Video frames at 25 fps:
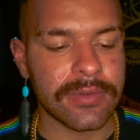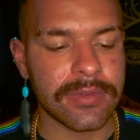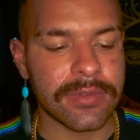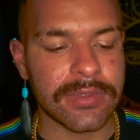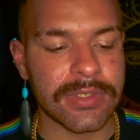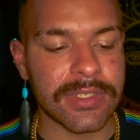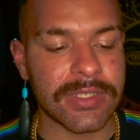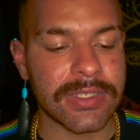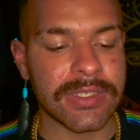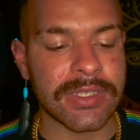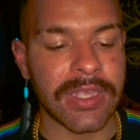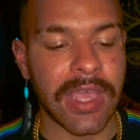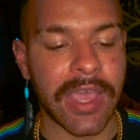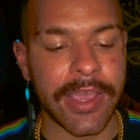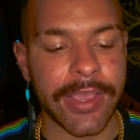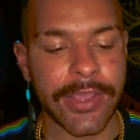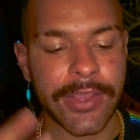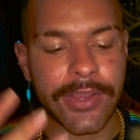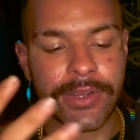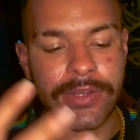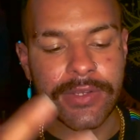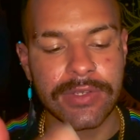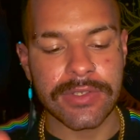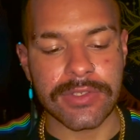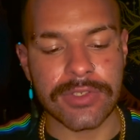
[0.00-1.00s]

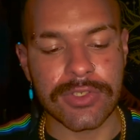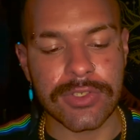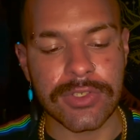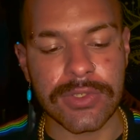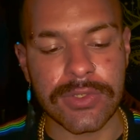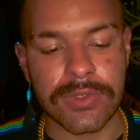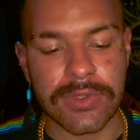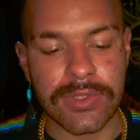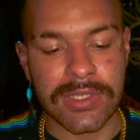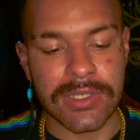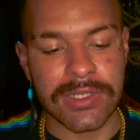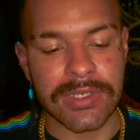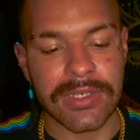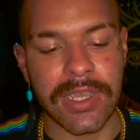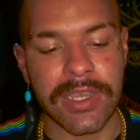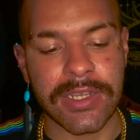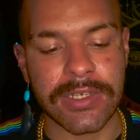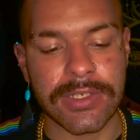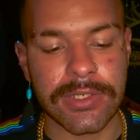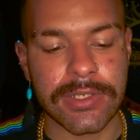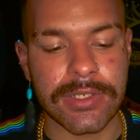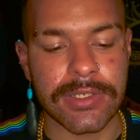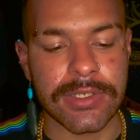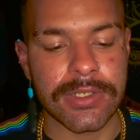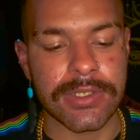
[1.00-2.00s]
desire to
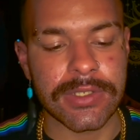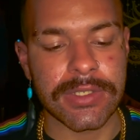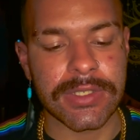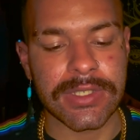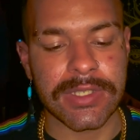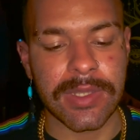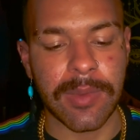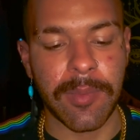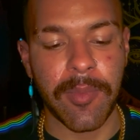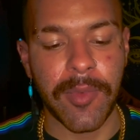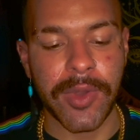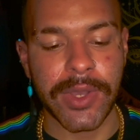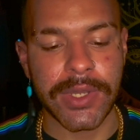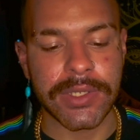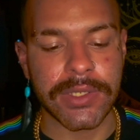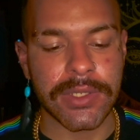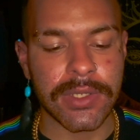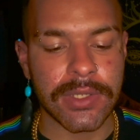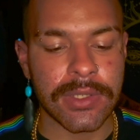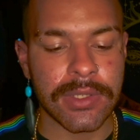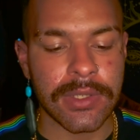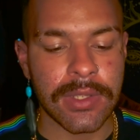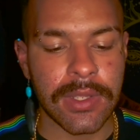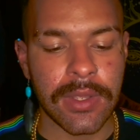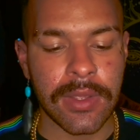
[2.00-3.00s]
connect to someone.
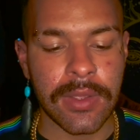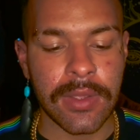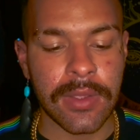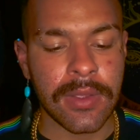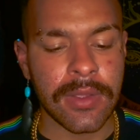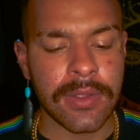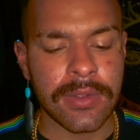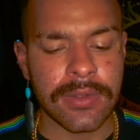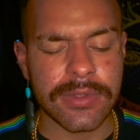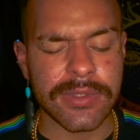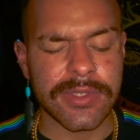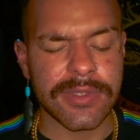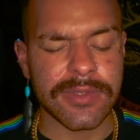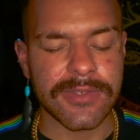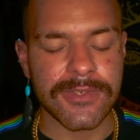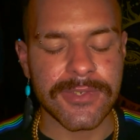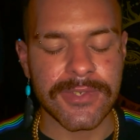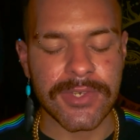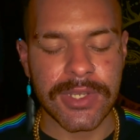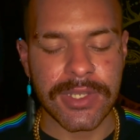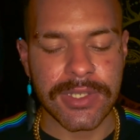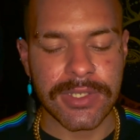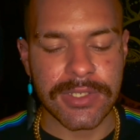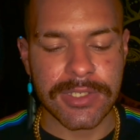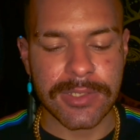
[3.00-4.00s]
It's
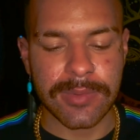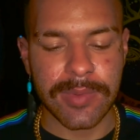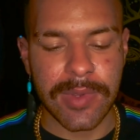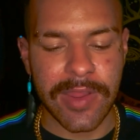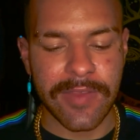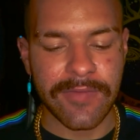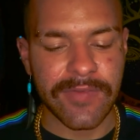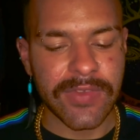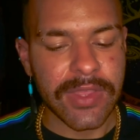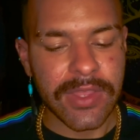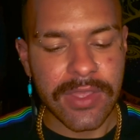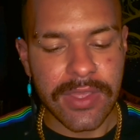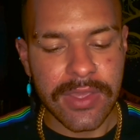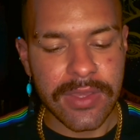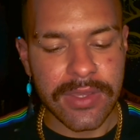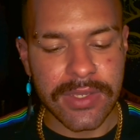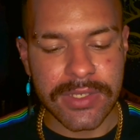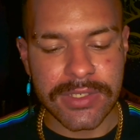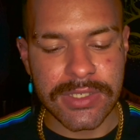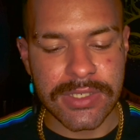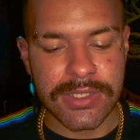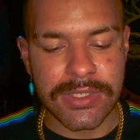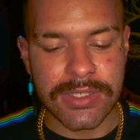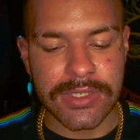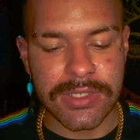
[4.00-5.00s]
strange, but I feel like you
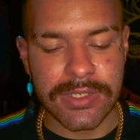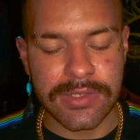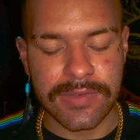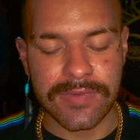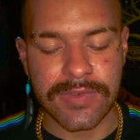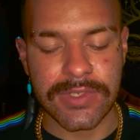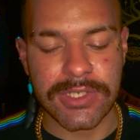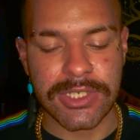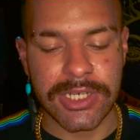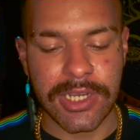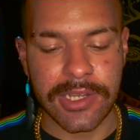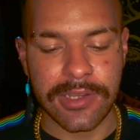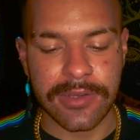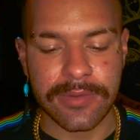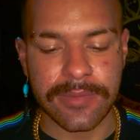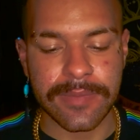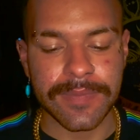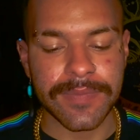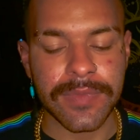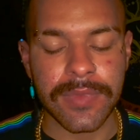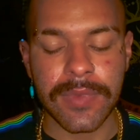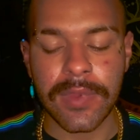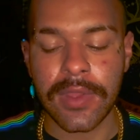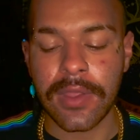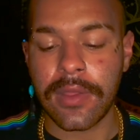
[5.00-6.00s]
guys just need to reach out.
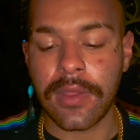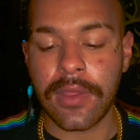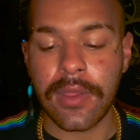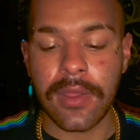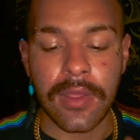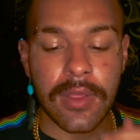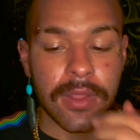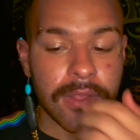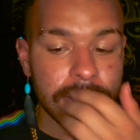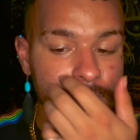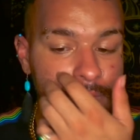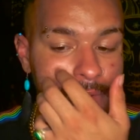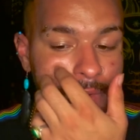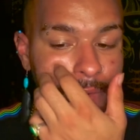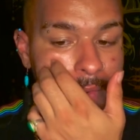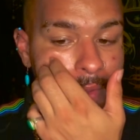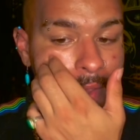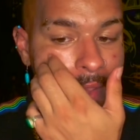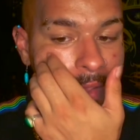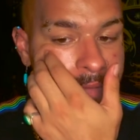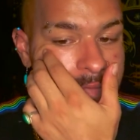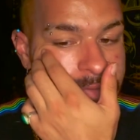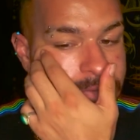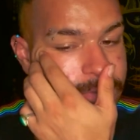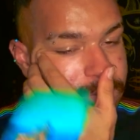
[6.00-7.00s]
So we
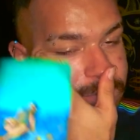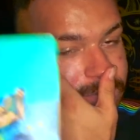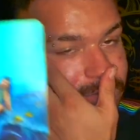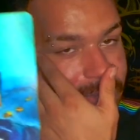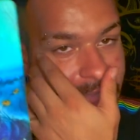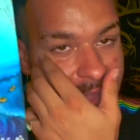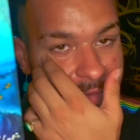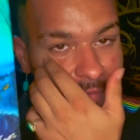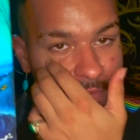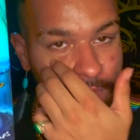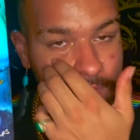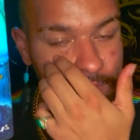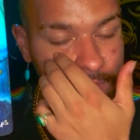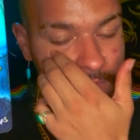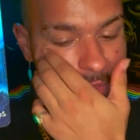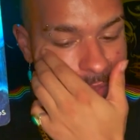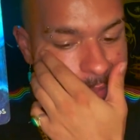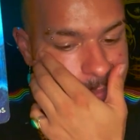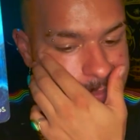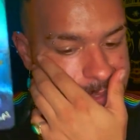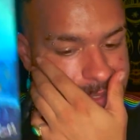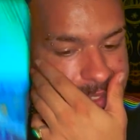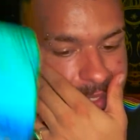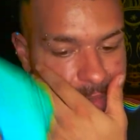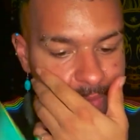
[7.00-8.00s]
have the Five of
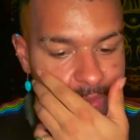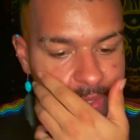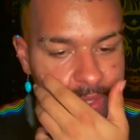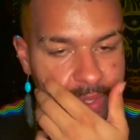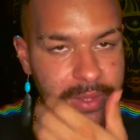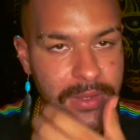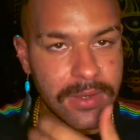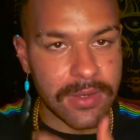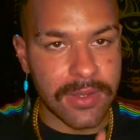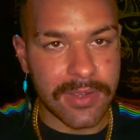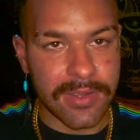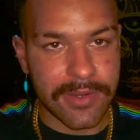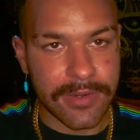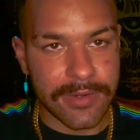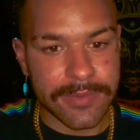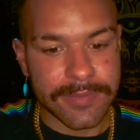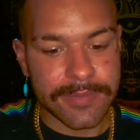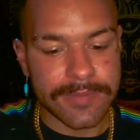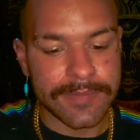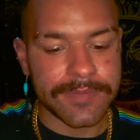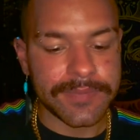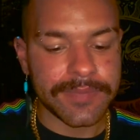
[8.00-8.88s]
Cups coming in here